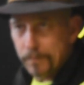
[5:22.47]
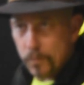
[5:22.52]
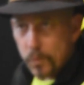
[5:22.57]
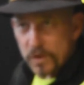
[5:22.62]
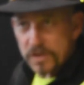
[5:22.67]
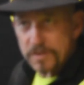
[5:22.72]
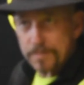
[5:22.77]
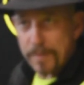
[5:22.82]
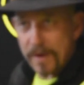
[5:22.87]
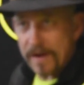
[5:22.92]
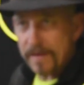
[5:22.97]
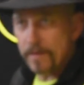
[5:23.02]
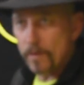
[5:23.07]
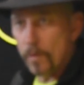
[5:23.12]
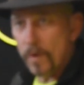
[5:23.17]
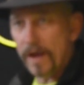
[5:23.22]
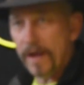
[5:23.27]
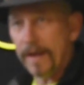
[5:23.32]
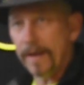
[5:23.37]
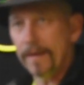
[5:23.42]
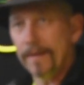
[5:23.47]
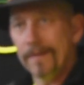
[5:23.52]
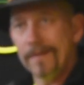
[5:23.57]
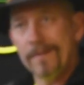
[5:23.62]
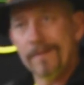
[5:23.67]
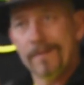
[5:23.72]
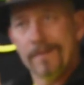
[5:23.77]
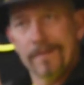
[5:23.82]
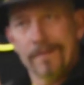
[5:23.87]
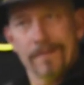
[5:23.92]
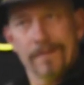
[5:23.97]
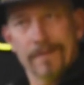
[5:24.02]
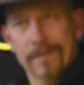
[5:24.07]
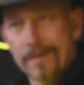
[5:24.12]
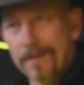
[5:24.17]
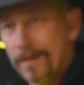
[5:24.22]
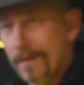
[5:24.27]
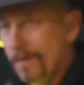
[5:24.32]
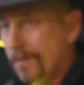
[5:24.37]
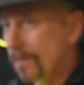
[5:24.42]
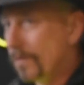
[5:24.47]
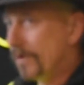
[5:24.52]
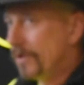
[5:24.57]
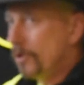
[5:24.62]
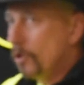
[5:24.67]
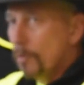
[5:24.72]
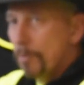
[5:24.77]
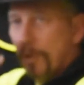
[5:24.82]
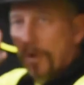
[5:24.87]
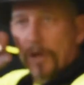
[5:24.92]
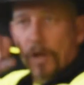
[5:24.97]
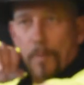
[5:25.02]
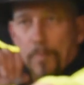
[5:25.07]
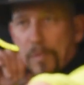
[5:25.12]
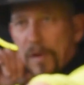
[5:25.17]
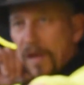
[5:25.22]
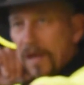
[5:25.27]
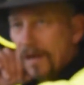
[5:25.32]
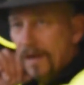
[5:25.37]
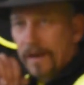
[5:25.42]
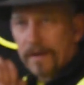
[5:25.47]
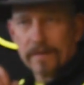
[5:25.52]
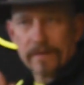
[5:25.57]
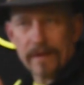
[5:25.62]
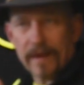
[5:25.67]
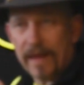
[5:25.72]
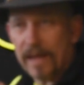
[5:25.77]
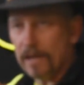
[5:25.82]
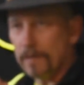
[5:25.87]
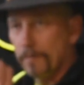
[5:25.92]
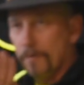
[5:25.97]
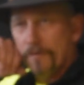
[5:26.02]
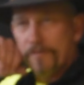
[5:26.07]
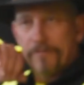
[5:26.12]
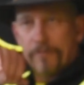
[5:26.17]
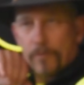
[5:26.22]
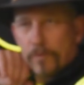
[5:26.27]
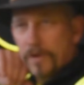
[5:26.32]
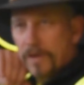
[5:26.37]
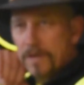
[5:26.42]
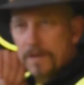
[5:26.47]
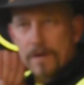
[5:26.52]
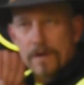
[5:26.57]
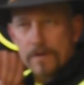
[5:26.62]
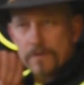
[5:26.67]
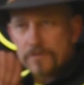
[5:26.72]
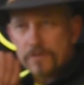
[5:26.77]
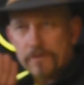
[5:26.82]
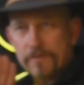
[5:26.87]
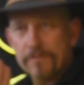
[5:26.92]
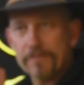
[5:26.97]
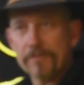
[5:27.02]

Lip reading: Which, by the way, when you put a pin on an animal 40 yards or